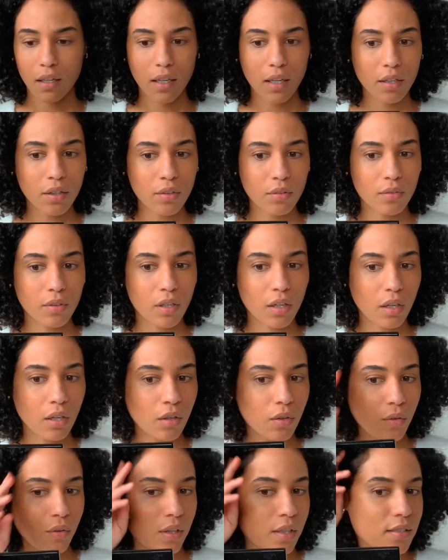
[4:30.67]
I don't
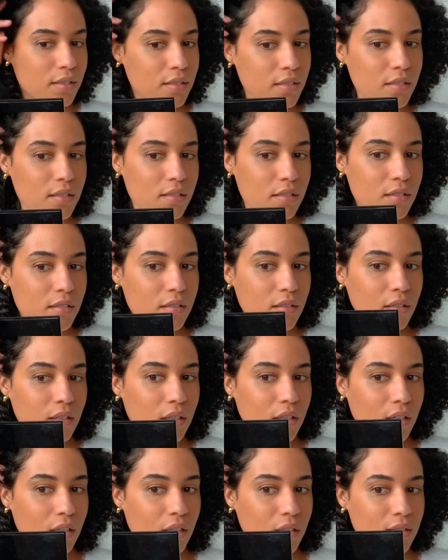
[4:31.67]
know. This is,
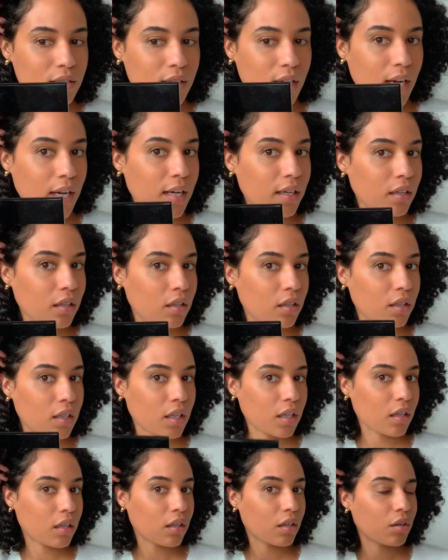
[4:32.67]
it's kind of
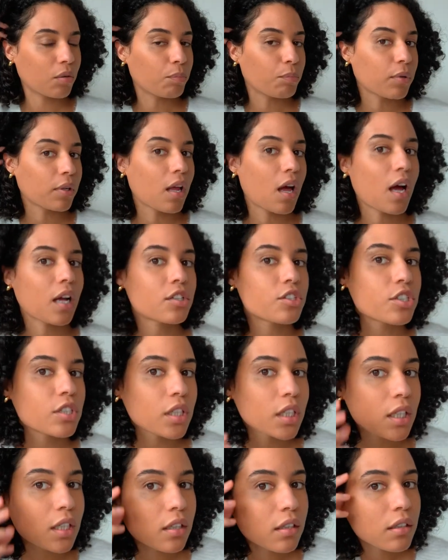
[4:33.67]
looking a little
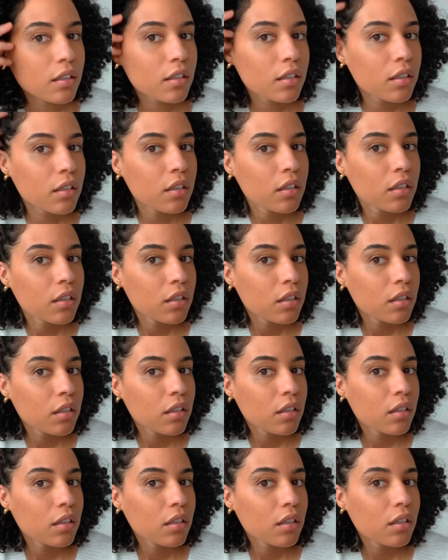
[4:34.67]
blotchy.
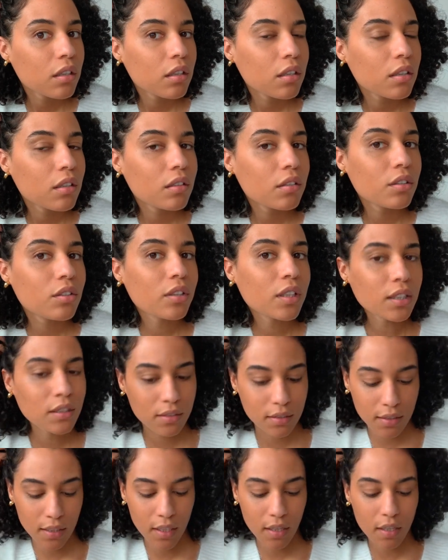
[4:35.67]
You can
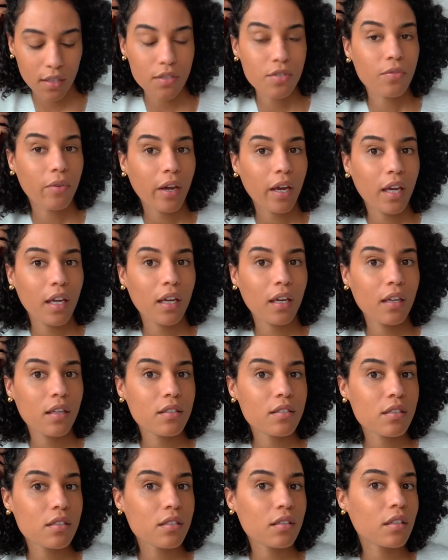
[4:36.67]
see this, right?
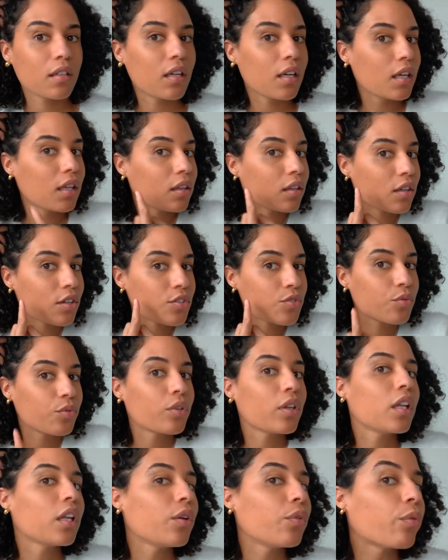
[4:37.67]
It's, it looks
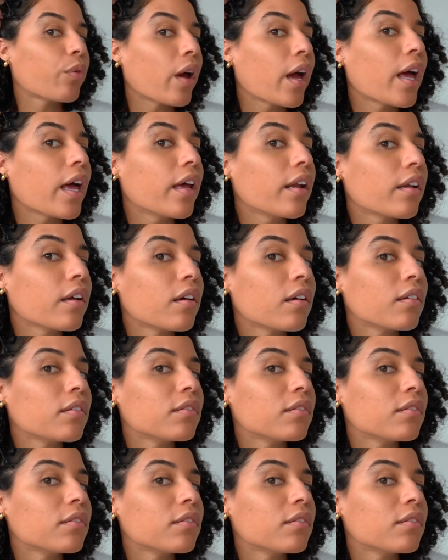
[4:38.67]
really red.